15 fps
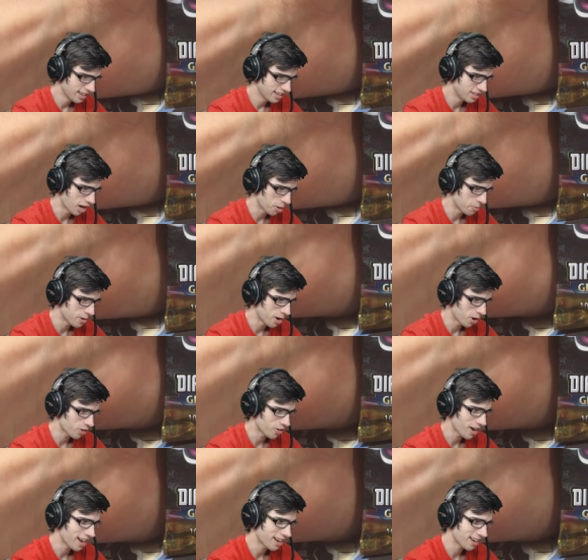Diamond and Pearl
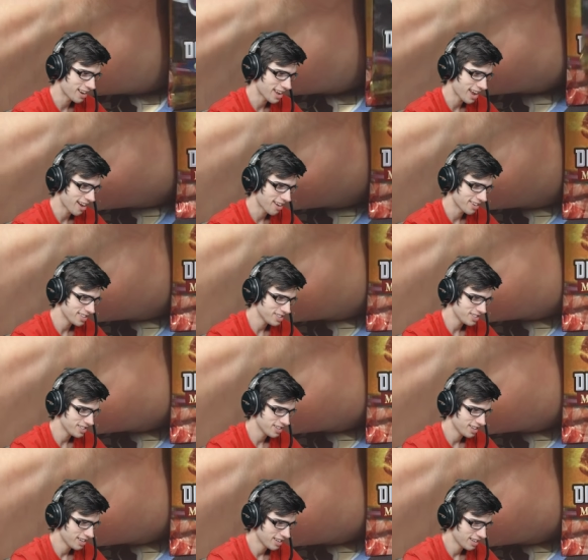Great
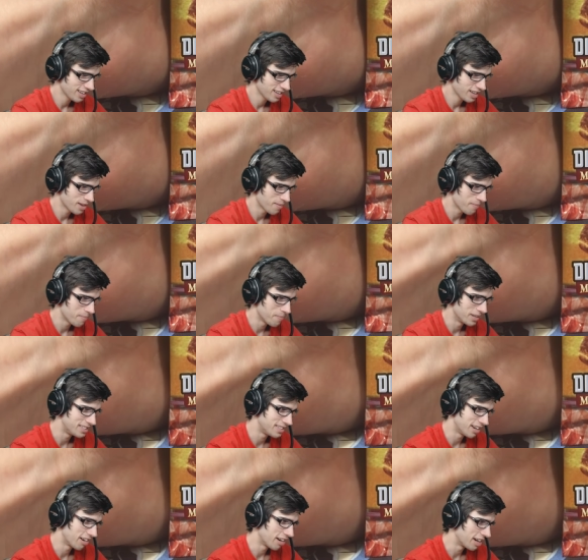Encounters,
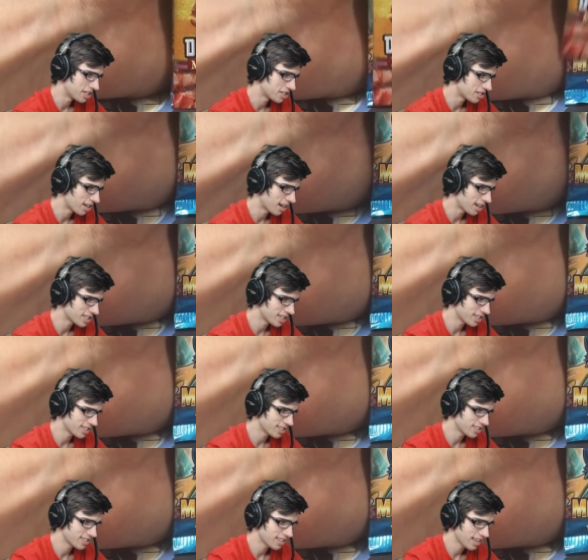Mysterious
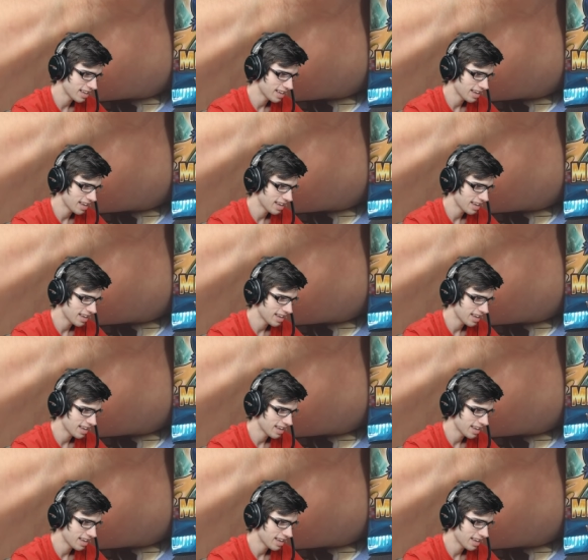Treasures,